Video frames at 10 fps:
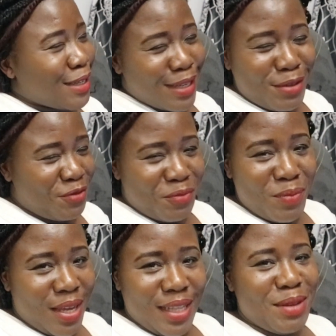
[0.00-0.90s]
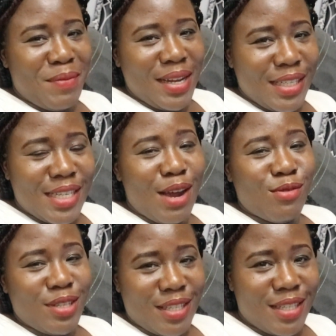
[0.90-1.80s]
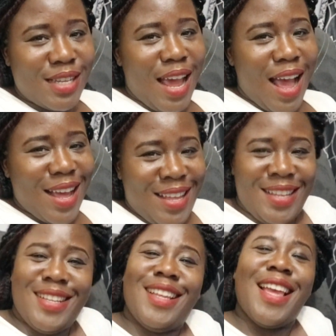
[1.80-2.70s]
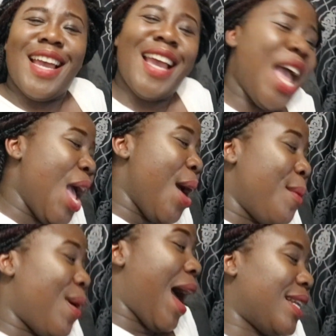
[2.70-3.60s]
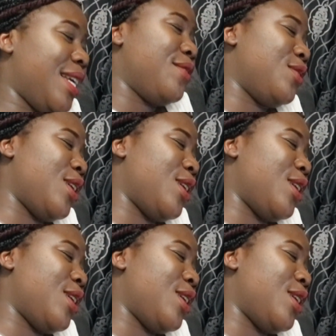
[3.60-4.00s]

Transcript: if me, the manager, was there. But I didn't